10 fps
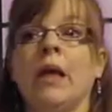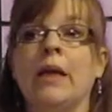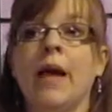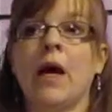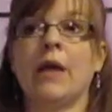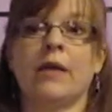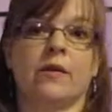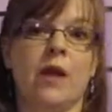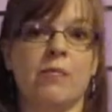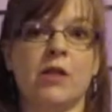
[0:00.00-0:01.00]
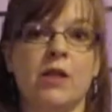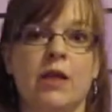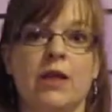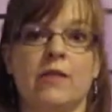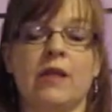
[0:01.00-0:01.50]
Now, an exception to
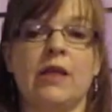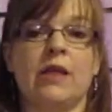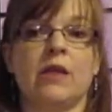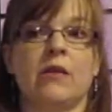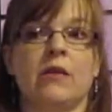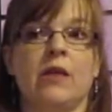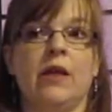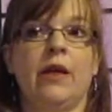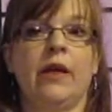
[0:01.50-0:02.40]
this is